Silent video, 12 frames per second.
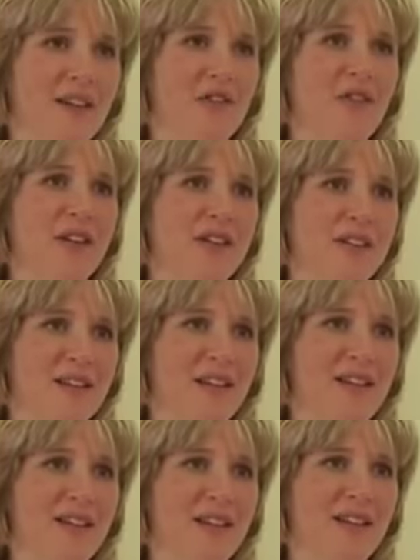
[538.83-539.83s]
are very
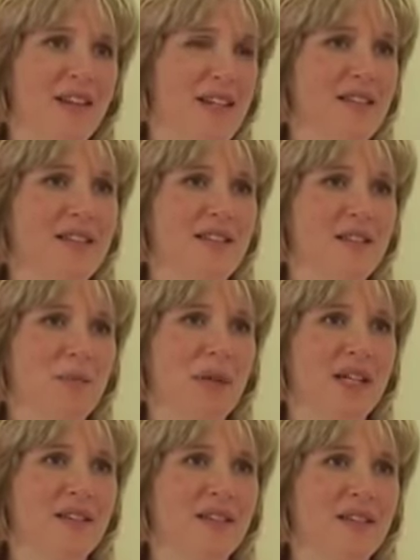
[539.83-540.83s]
subtle and easy to
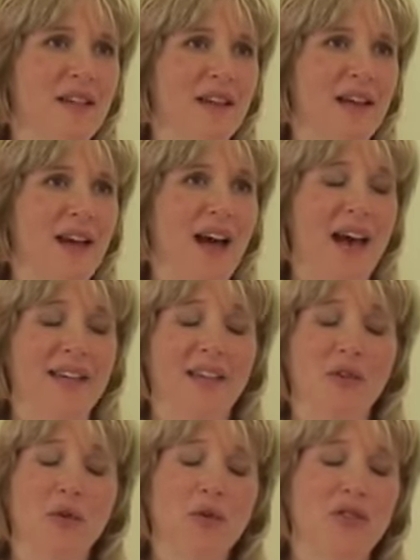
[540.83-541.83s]
miss, and
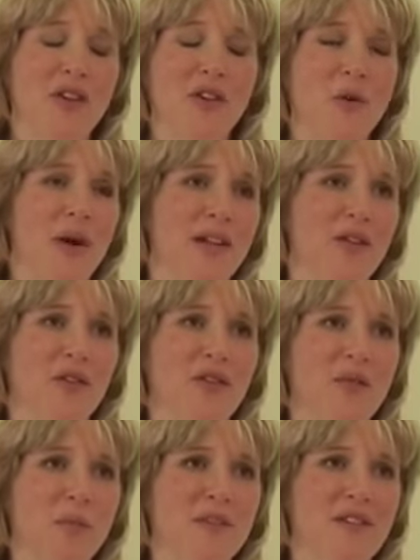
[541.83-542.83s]
they're also quite
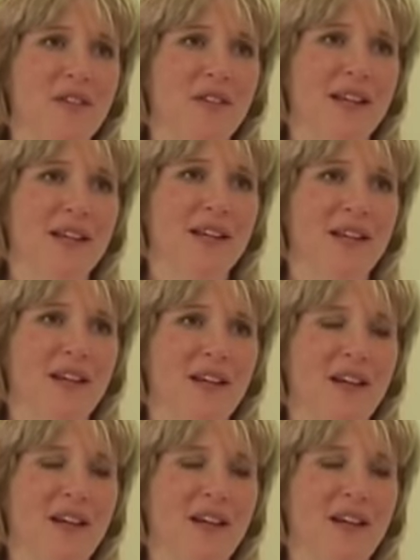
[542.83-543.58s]
non-specific.